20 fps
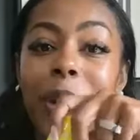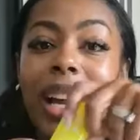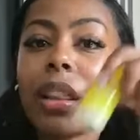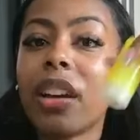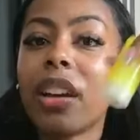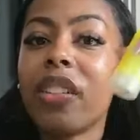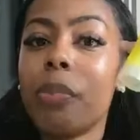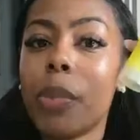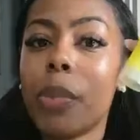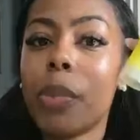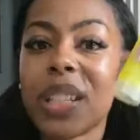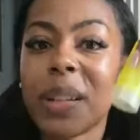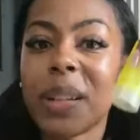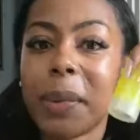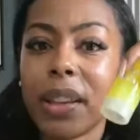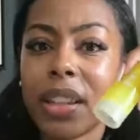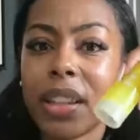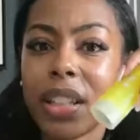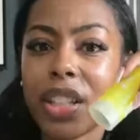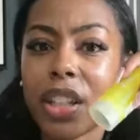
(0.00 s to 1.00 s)
And what I love
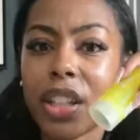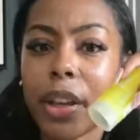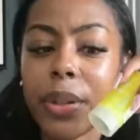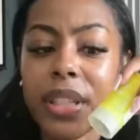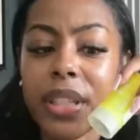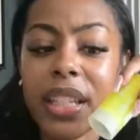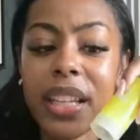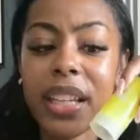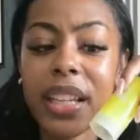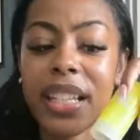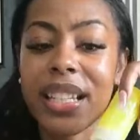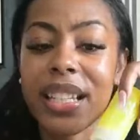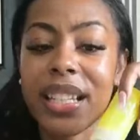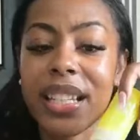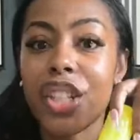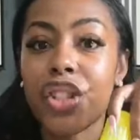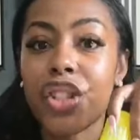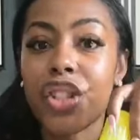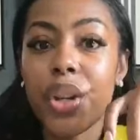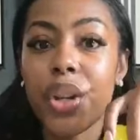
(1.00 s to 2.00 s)
most about this glow stick
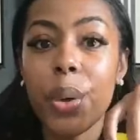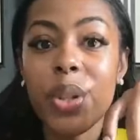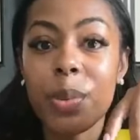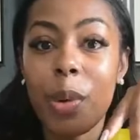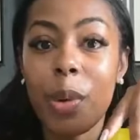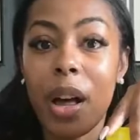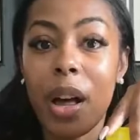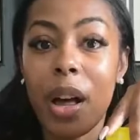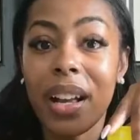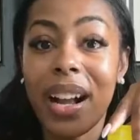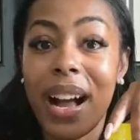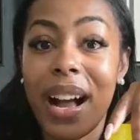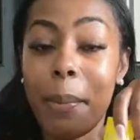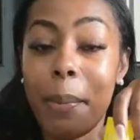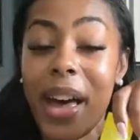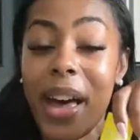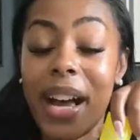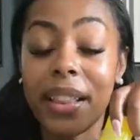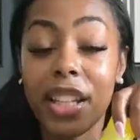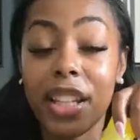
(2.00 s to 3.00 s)
is that it's so small
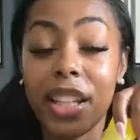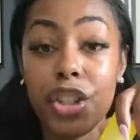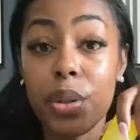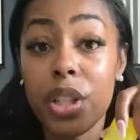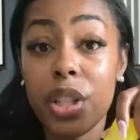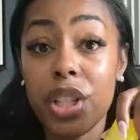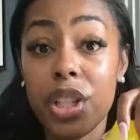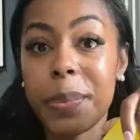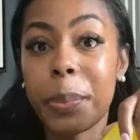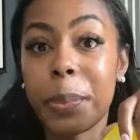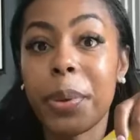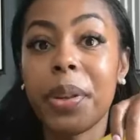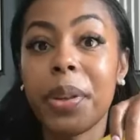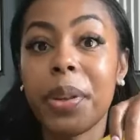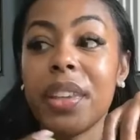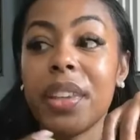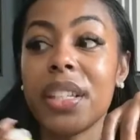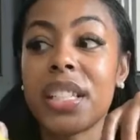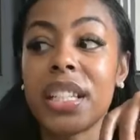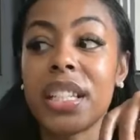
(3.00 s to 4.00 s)
and compact that you can
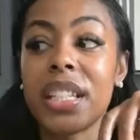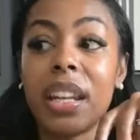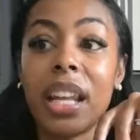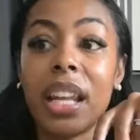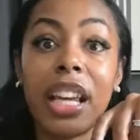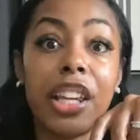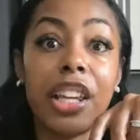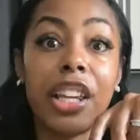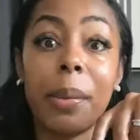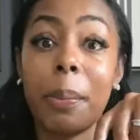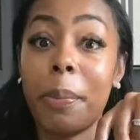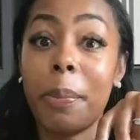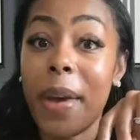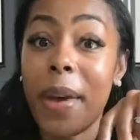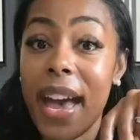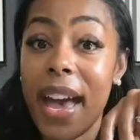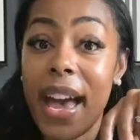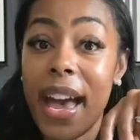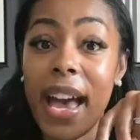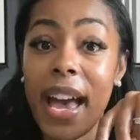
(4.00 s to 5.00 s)
just put this in like
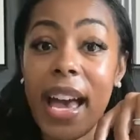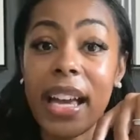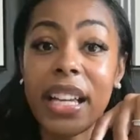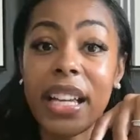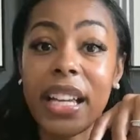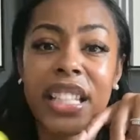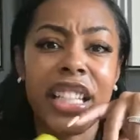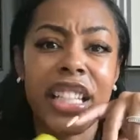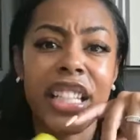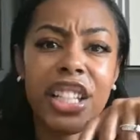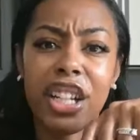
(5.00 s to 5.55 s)
your bag.